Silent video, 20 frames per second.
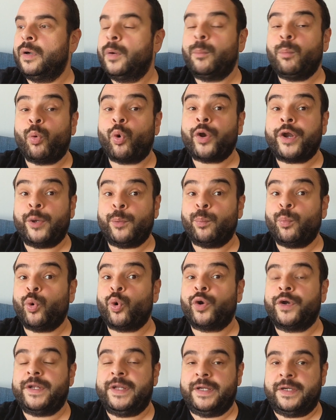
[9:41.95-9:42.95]
more and
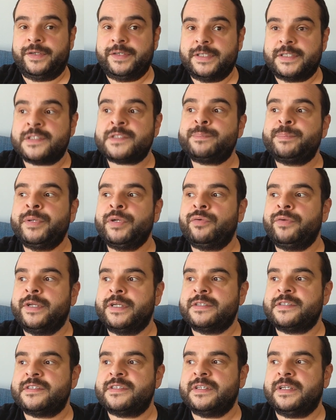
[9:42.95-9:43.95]
more they're
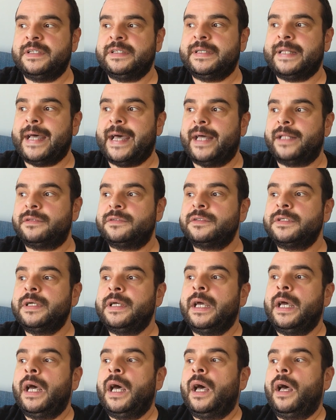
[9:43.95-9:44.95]
experiencing that
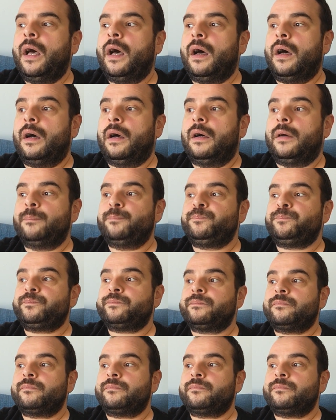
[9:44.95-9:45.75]
um,